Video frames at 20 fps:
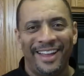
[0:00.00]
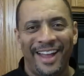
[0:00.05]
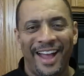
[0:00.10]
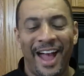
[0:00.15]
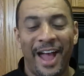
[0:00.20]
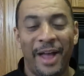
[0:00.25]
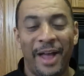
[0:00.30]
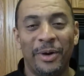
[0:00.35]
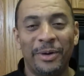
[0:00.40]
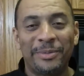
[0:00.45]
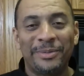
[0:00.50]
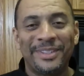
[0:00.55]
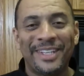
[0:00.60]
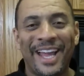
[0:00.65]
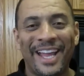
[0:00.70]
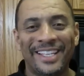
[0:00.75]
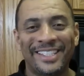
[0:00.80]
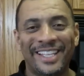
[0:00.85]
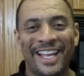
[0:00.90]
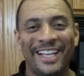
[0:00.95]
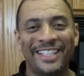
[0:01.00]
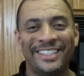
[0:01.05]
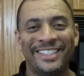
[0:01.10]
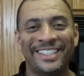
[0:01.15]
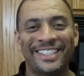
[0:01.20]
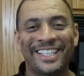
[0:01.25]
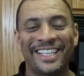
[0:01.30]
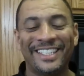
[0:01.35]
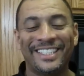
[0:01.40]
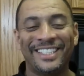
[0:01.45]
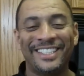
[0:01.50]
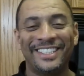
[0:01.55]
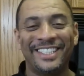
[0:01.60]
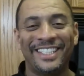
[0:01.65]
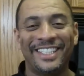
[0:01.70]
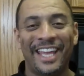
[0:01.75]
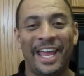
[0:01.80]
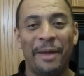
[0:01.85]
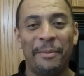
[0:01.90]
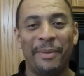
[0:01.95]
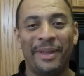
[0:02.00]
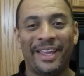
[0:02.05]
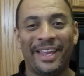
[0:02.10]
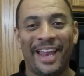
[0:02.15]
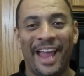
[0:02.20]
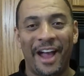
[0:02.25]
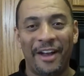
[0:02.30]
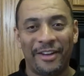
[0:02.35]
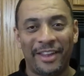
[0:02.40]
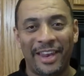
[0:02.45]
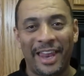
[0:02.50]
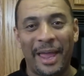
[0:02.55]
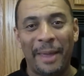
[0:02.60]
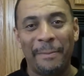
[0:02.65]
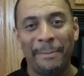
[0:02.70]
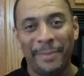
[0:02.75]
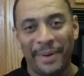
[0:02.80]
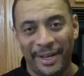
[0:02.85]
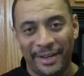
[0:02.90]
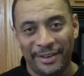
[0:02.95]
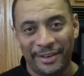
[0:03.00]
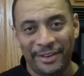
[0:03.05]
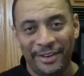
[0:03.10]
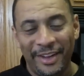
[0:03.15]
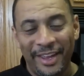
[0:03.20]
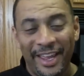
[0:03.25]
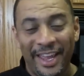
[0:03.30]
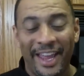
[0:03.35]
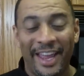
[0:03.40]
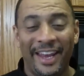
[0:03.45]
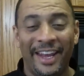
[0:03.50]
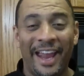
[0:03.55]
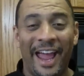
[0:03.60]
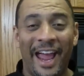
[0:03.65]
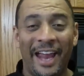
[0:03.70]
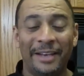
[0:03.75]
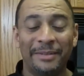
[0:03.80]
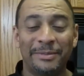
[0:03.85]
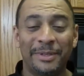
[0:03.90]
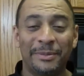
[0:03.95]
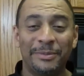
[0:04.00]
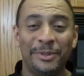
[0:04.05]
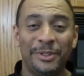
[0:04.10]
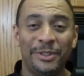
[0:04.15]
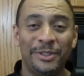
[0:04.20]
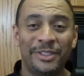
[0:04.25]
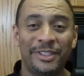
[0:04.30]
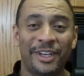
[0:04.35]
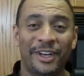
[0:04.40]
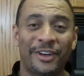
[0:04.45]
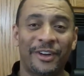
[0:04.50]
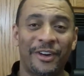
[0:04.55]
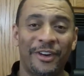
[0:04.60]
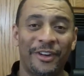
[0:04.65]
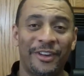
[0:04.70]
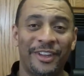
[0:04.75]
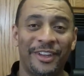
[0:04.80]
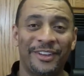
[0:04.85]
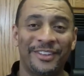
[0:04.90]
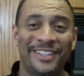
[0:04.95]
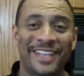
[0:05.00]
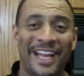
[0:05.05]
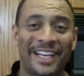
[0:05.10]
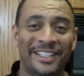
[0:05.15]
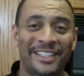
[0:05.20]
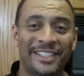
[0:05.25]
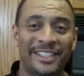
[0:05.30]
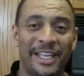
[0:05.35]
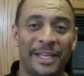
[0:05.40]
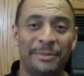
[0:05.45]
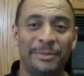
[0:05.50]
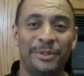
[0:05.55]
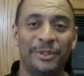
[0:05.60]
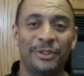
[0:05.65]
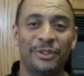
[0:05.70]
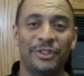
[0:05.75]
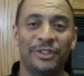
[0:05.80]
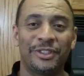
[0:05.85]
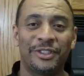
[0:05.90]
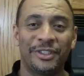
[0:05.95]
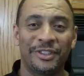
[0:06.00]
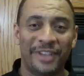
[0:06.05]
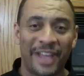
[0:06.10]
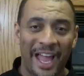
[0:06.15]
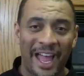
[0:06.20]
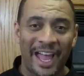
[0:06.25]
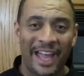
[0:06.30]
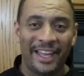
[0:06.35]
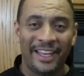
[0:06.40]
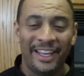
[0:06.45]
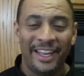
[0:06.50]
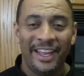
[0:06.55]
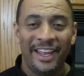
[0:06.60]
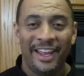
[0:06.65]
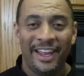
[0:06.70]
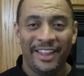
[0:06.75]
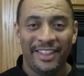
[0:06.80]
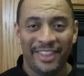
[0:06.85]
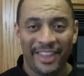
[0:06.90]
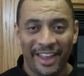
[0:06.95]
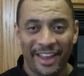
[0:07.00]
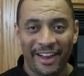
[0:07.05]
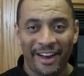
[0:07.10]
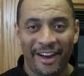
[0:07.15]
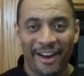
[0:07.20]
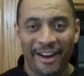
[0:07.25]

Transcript: Hi, welcome to Ty's Conscious Kitchen. Today I'm making alkaline butter. And the items I'm using are currently on Dr. Sebi's Nutritional Guide. And they